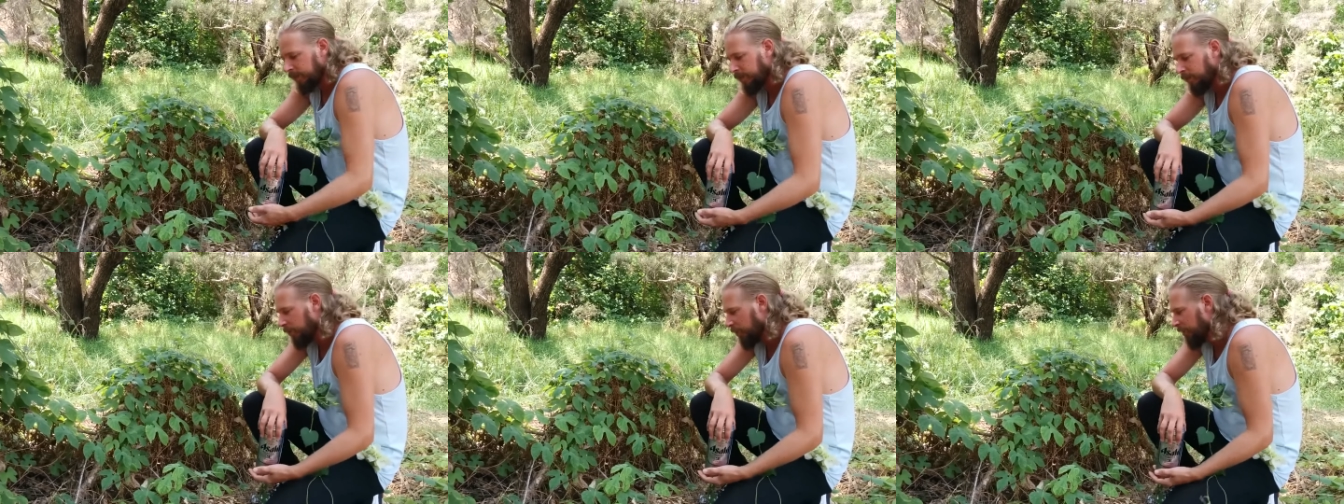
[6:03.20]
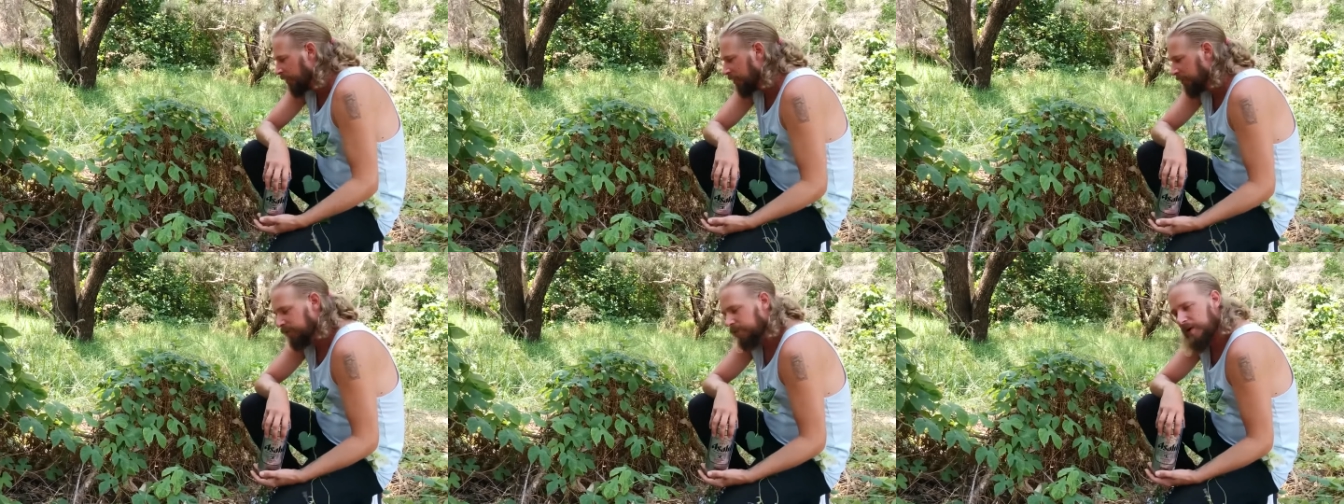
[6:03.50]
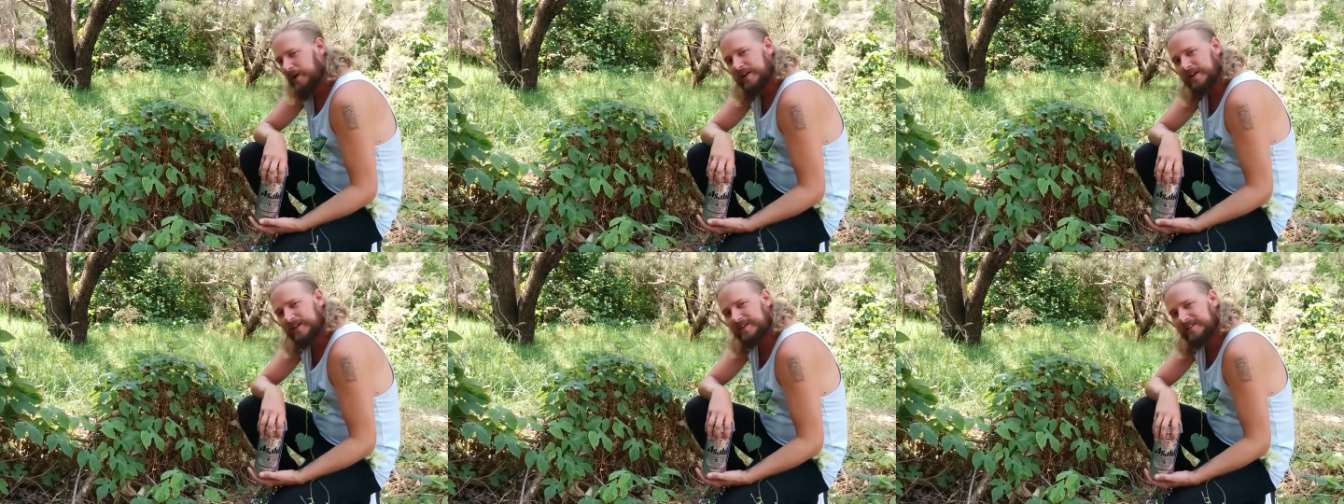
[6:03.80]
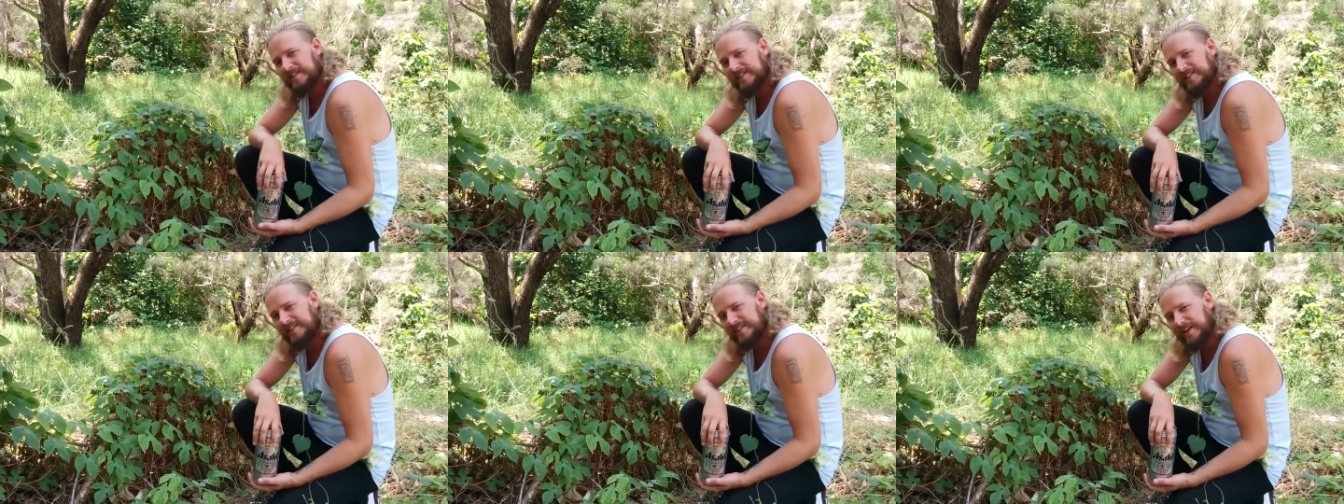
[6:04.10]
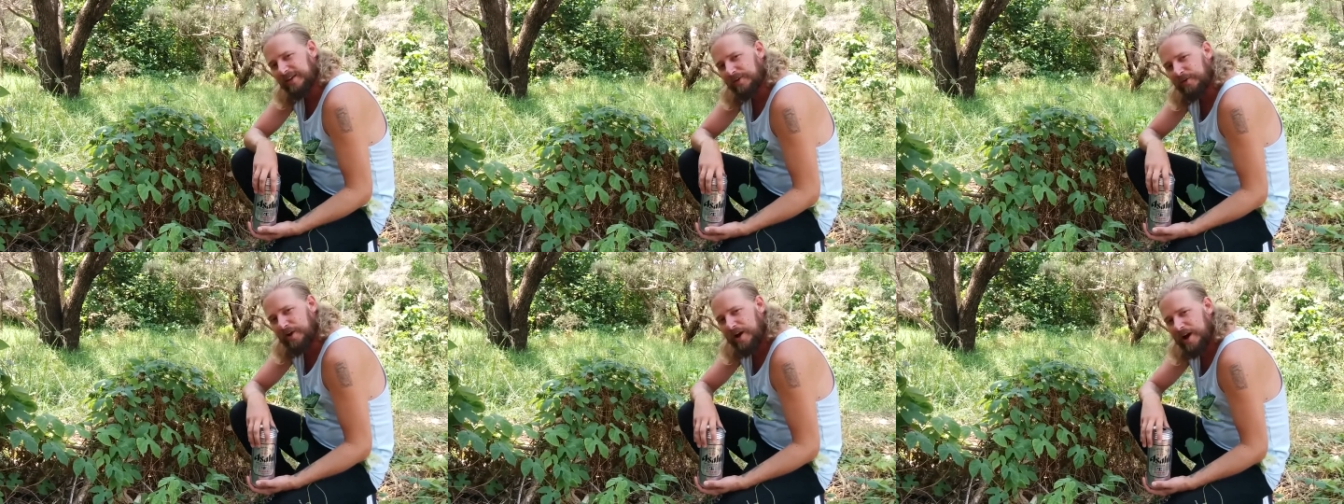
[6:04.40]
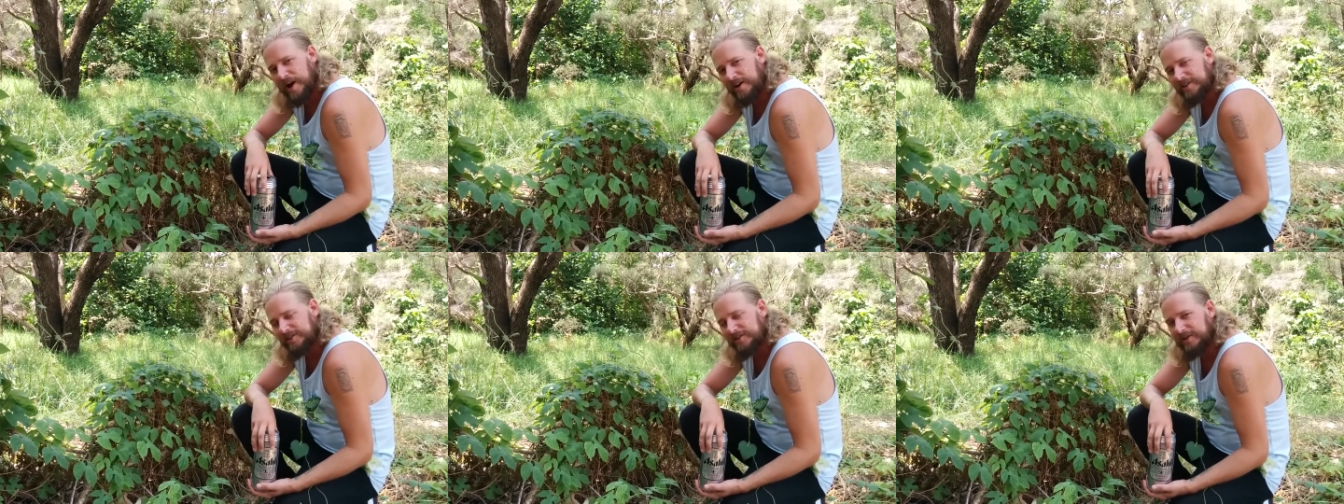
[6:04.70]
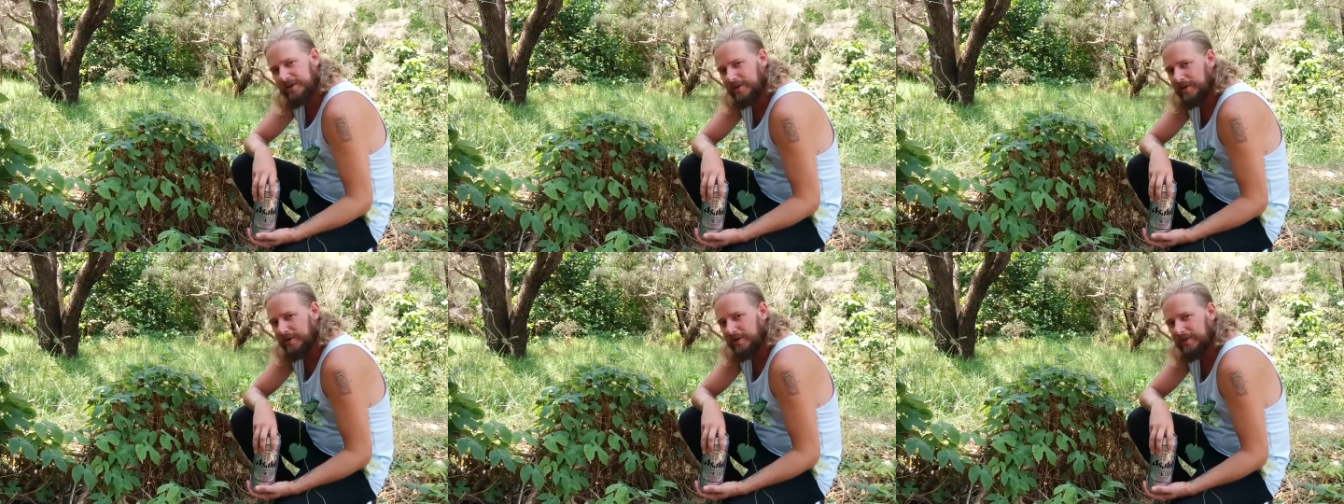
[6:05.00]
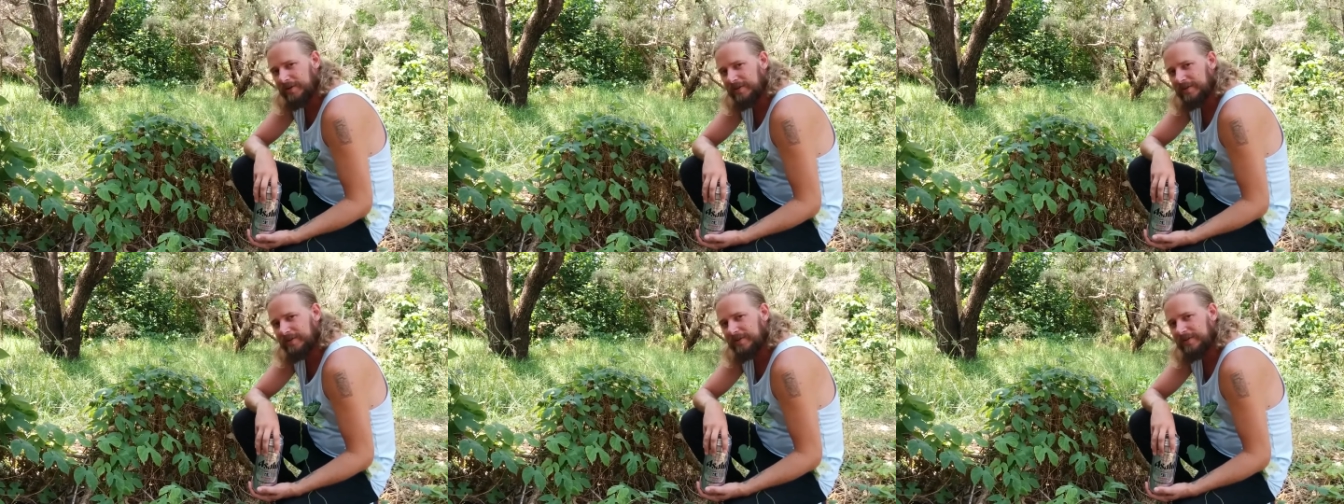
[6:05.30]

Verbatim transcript: And what this one is, is a grass door.